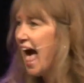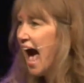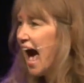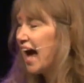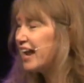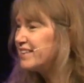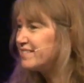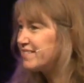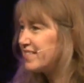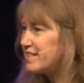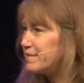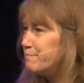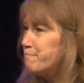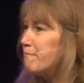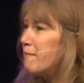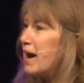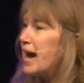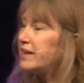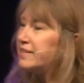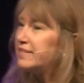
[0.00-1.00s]
And it's this
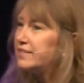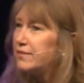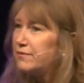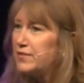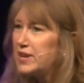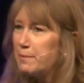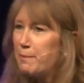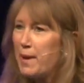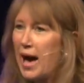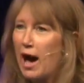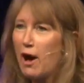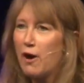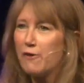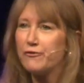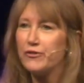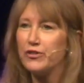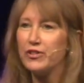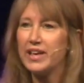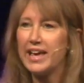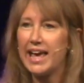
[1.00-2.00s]
massively
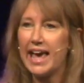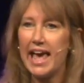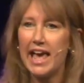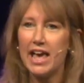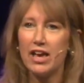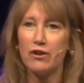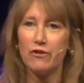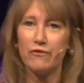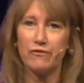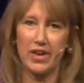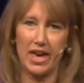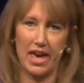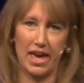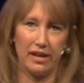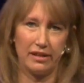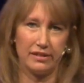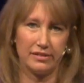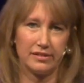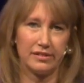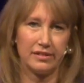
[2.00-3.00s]
powerful King of
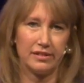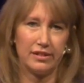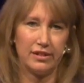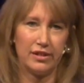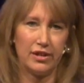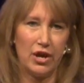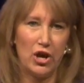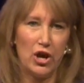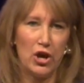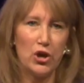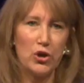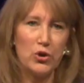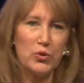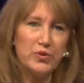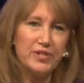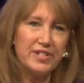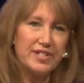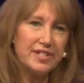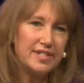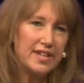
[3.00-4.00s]
Kings who
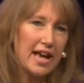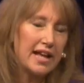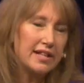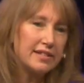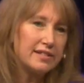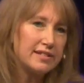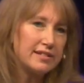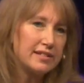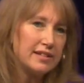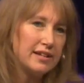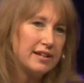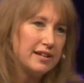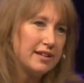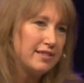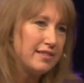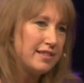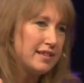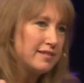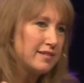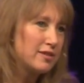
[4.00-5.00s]
sets
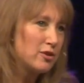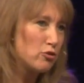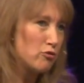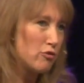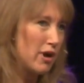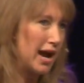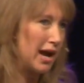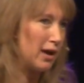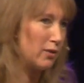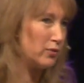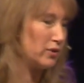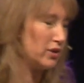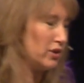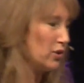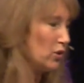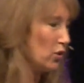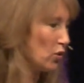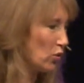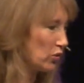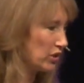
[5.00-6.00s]
this crown
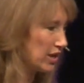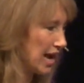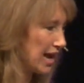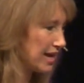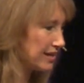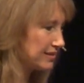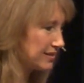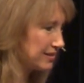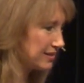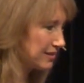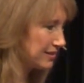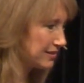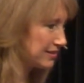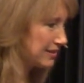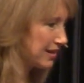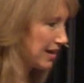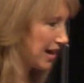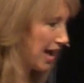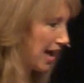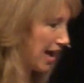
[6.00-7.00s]
on Esther's
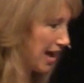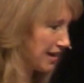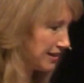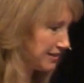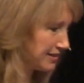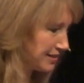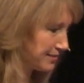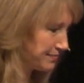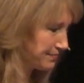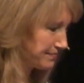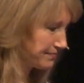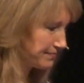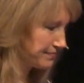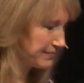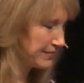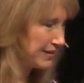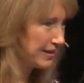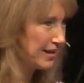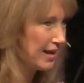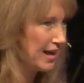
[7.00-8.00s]
head.
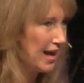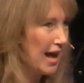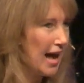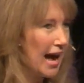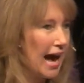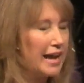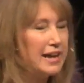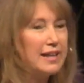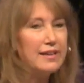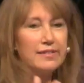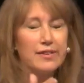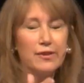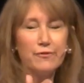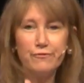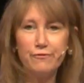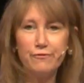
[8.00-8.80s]
And it's a